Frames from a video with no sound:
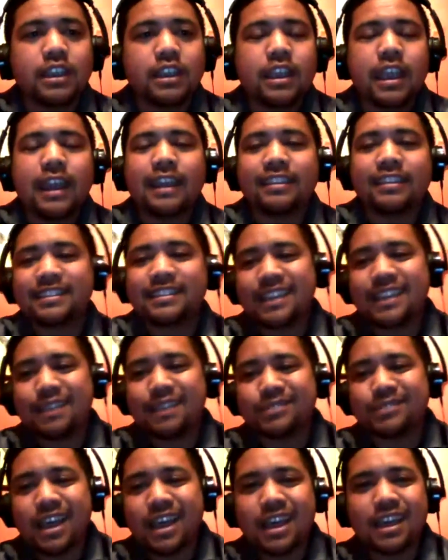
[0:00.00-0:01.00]
And at the same
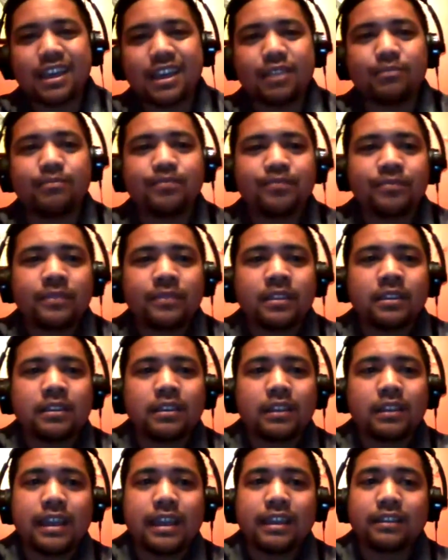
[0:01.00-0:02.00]
time,
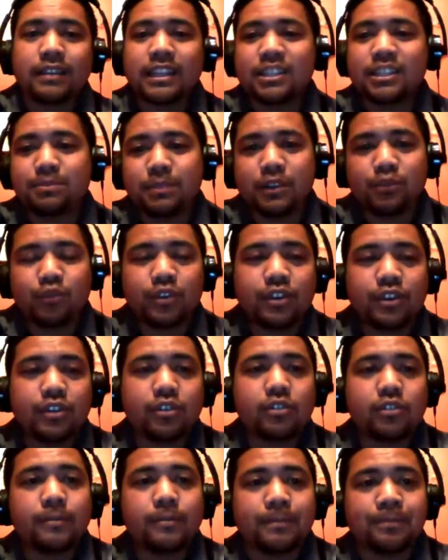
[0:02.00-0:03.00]
like, let's be
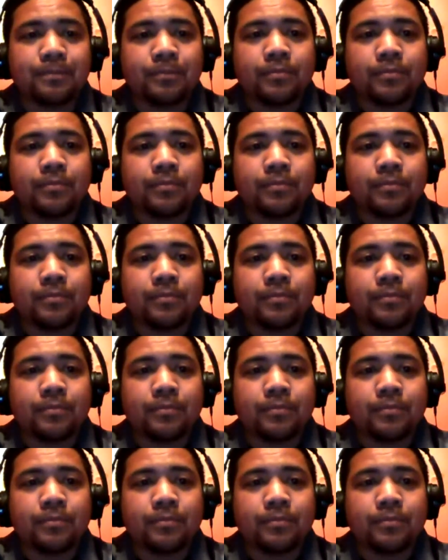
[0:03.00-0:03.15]
real.